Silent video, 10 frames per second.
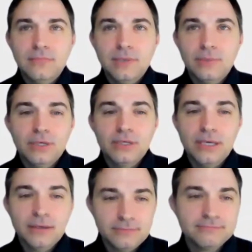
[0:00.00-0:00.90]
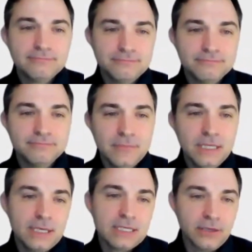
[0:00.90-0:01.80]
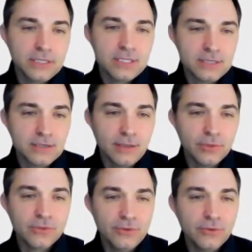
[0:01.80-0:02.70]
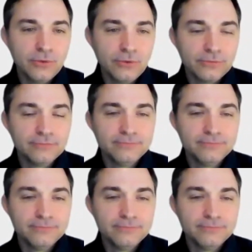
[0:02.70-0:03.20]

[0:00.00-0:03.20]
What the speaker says: I'm going to take it. And I saw this as an opportunity to improve.